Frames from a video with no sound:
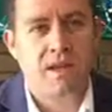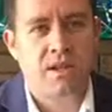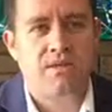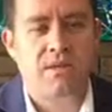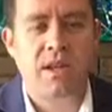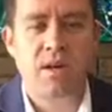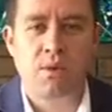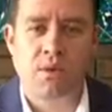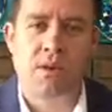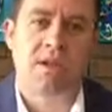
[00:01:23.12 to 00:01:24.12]
So from there,
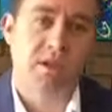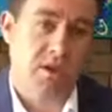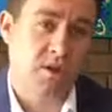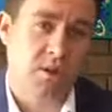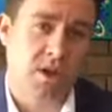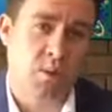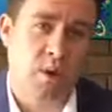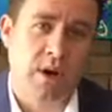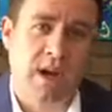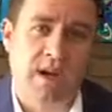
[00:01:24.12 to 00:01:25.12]
what you'll need to do is
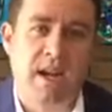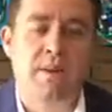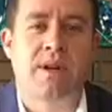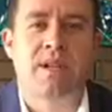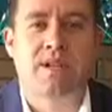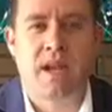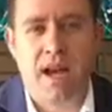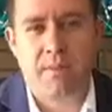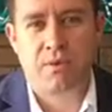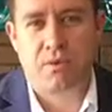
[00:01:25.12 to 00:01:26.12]
work out how much
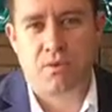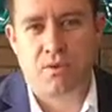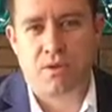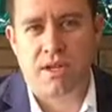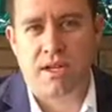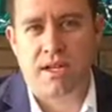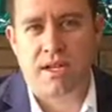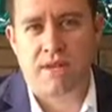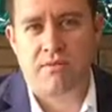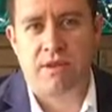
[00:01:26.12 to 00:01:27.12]
capital you will need
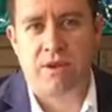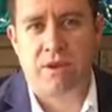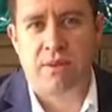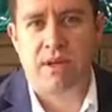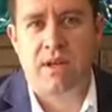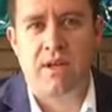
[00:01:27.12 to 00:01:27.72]
in retirement